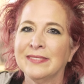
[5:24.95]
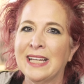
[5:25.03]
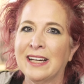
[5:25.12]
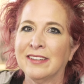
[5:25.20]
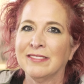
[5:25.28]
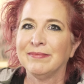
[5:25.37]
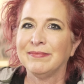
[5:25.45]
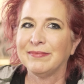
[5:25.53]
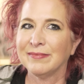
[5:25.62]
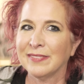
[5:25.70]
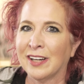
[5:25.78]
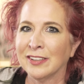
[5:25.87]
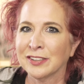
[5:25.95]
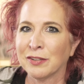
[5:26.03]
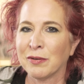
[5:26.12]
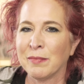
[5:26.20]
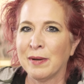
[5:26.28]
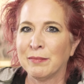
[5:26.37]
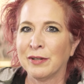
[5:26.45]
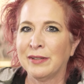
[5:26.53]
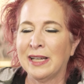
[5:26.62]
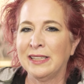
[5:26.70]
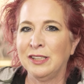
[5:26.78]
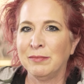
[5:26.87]
now, also remember
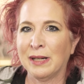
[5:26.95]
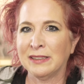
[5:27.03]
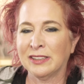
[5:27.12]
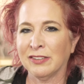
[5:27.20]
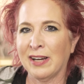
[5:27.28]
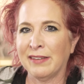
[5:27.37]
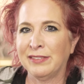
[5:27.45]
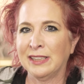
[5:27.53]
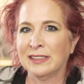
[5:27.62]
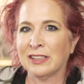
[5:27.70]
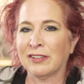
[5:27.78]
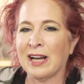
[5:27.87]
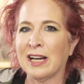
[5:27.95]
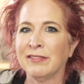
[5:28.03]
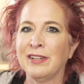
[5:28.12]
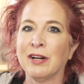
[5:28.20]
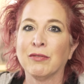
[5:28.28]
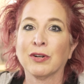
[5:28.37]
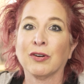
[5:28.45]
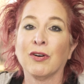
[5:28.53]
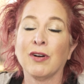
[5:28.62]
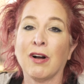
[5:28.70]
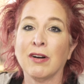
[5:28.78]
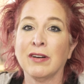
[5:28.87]
that you might still have things that are out of network
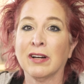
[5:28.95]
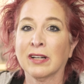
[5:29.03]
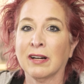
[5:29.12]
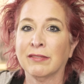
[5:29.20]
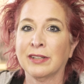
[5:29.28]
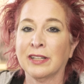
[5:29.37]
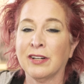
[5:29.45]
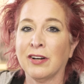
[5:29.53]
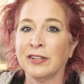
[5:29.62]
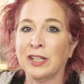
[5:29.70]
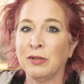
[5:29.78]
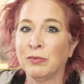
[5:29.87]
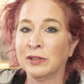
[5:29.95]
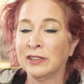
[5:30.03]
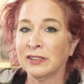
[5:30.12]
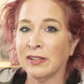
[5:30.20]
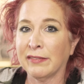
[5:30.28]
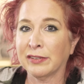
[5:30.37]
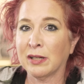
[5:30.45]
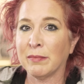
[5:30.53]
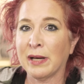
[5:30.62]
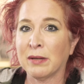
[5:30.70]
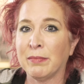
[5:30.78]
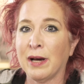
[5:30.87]
or are not covered at all that you would still have to come
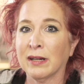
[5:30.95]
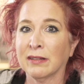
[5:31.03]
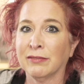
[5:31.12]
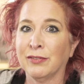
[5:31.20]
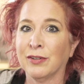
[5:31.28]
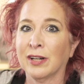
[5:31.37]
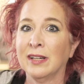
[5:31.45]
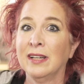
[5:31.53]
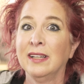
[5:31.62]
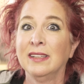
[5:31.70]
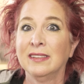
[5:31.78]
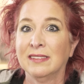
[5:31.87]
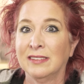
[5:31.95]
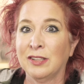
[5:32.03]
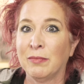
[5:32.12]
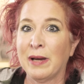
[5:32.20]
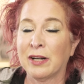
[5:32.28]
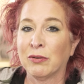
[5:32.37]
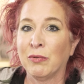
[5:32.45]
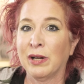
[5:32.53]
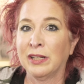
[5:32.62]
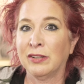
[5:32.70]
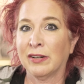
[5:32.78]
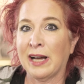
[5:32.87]
out of pocket for, no matter
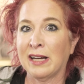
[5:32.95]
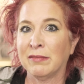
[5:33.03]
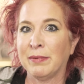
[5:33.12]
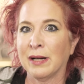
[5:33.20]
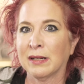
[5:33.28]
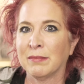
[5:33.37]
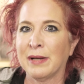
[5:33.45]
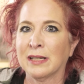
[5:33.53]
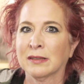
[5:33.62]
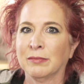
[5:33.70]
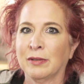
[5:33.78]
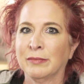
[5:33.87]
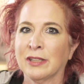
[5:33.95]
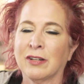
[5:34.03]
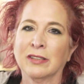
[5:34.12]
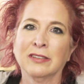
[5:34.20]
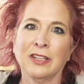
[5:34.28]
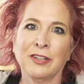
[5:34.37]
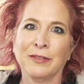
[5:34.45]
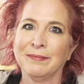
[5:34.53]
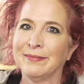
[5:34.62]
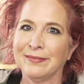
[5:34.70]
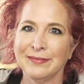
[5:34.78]
what your out-of-pocket maximums are. So